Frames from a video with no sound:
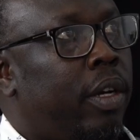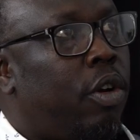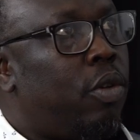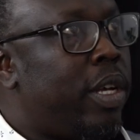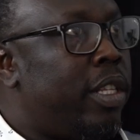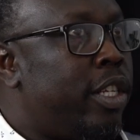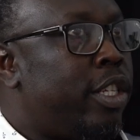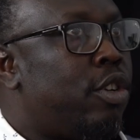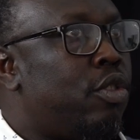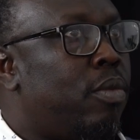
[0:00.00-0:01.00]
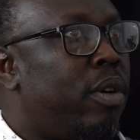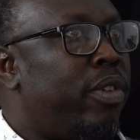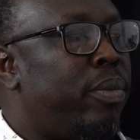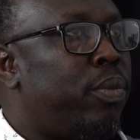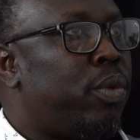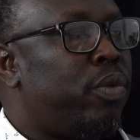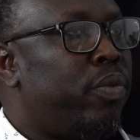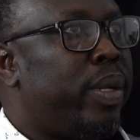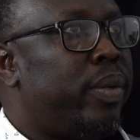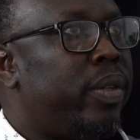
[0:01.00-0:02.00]
always there is a room of
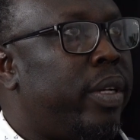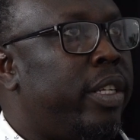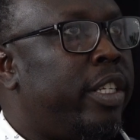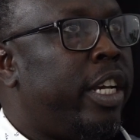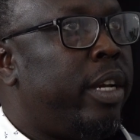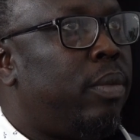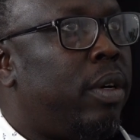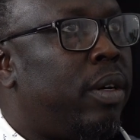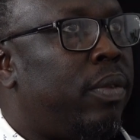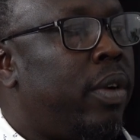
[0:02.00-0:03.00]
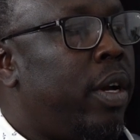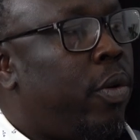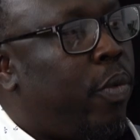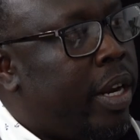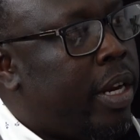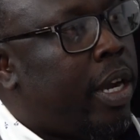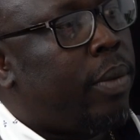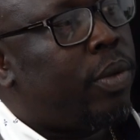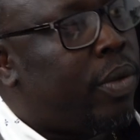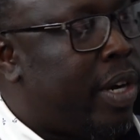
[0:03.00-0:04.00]
improvement in terms of when it
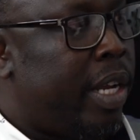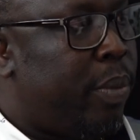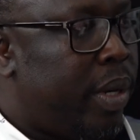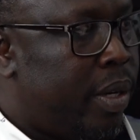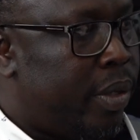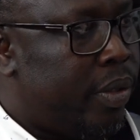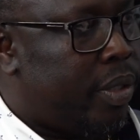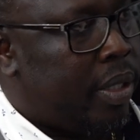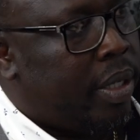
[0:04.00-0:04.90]
comes to grandparents,